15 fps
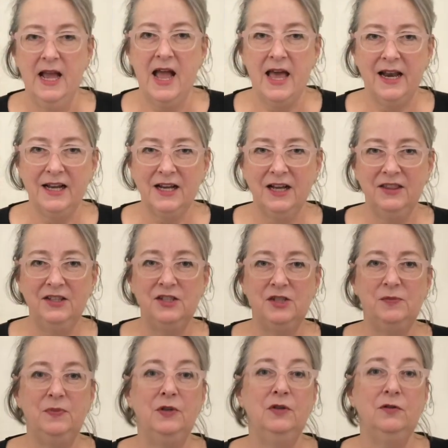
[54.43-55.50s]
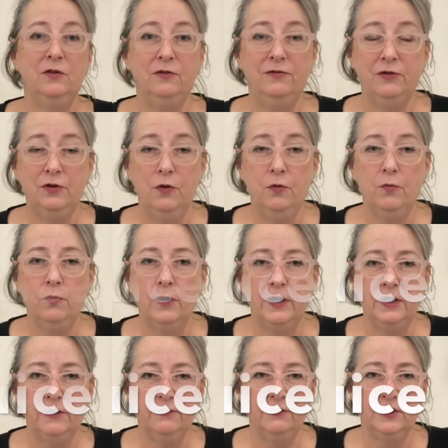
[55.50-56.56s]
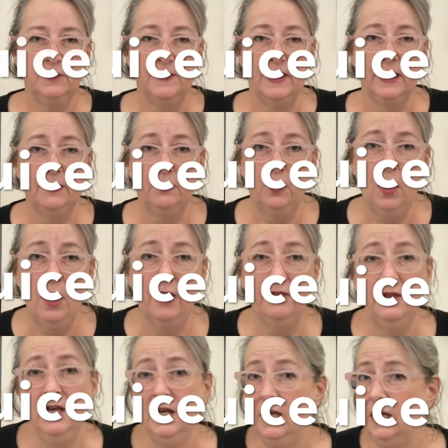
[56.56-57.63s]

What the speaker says: and I got this beautiful, wonderful smelling broth,